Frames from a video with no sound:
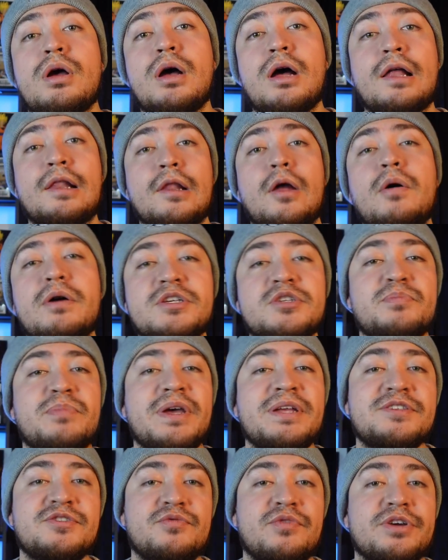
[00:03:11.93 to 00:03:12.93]
a low
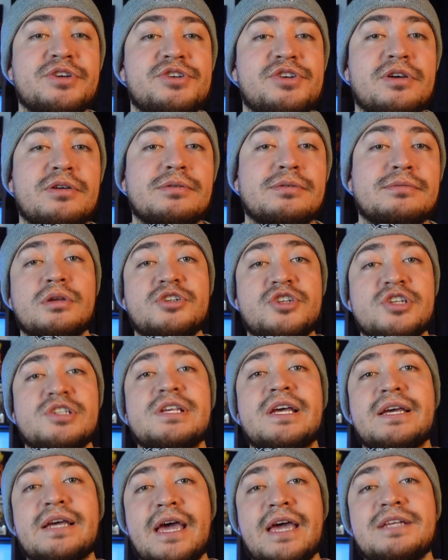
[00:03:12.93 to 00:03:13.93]
expense ratio. Just
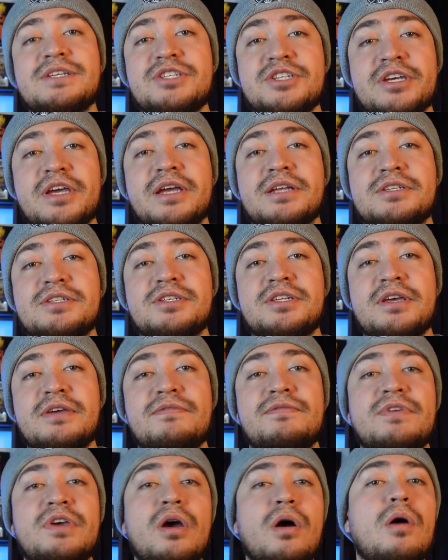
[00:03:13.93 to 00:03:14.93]
like SCHD,
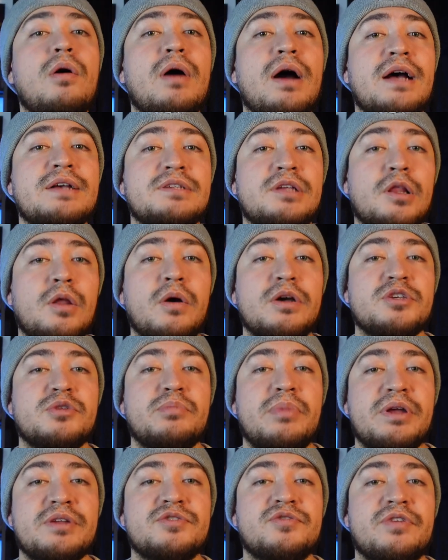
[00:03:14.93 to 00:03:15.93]
VOO has a low
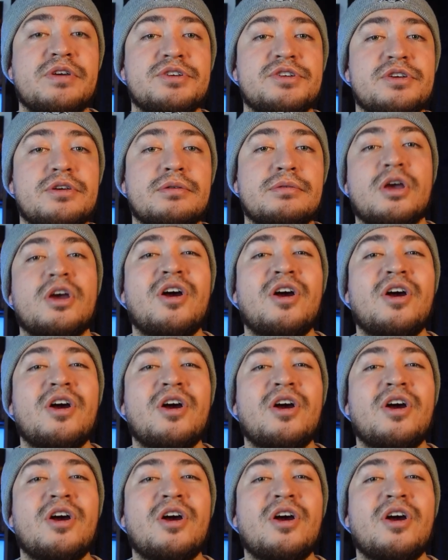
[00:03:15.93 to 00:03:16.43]
expense ratio,